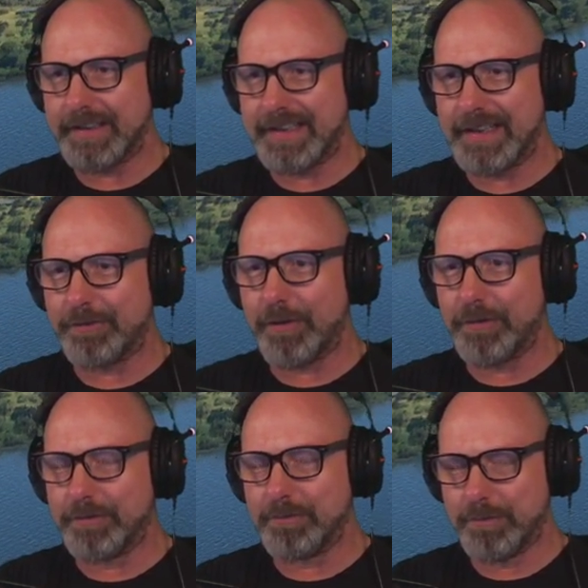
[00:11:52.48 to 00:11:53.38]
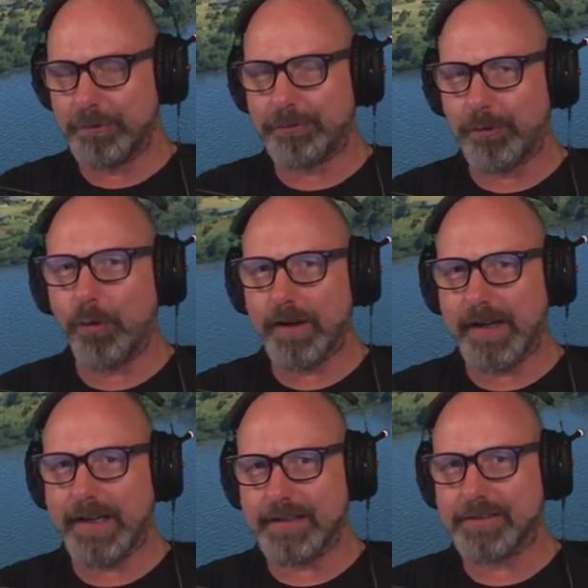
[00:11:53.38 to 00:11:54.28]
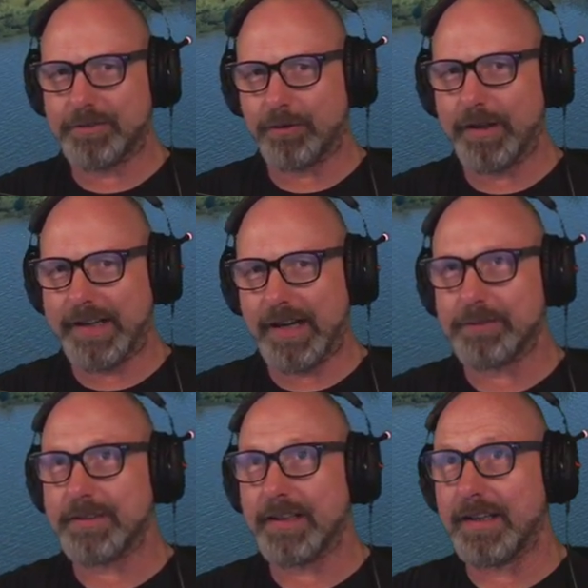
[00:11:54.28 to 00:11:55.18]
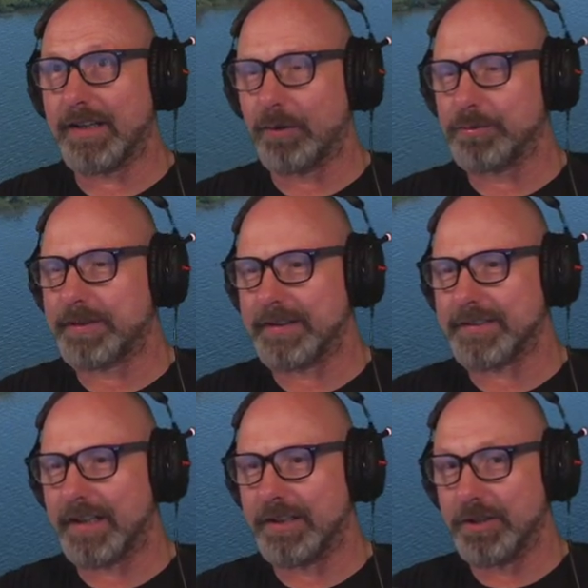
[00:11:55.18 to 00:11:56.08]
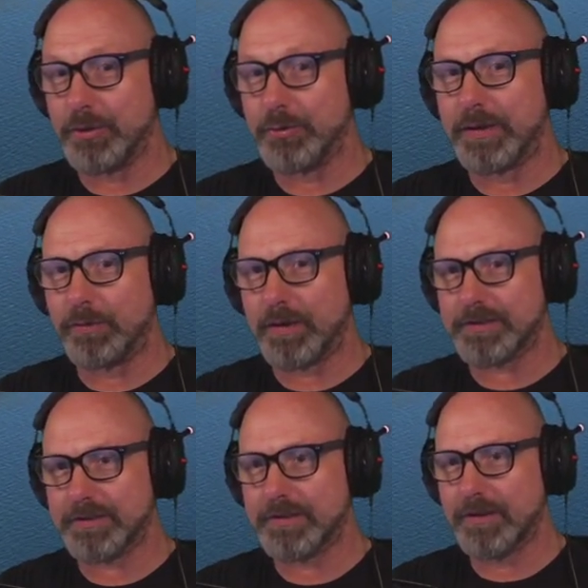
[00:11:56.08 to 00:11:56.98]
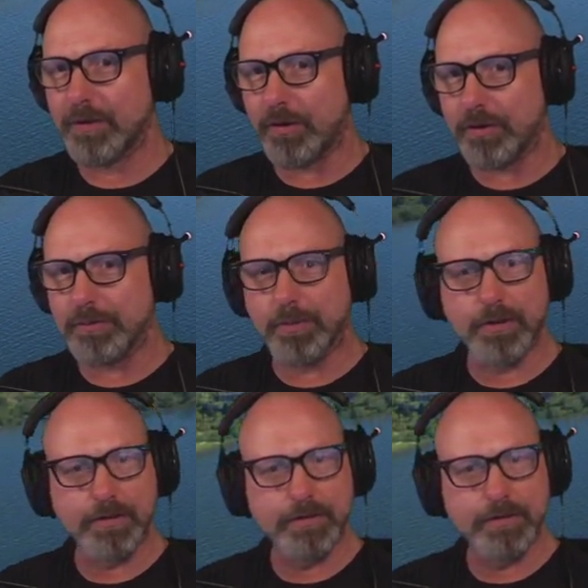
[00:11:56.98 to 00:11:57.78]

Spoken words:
Even before I had tried out a HOTAS, I knew it was horrible.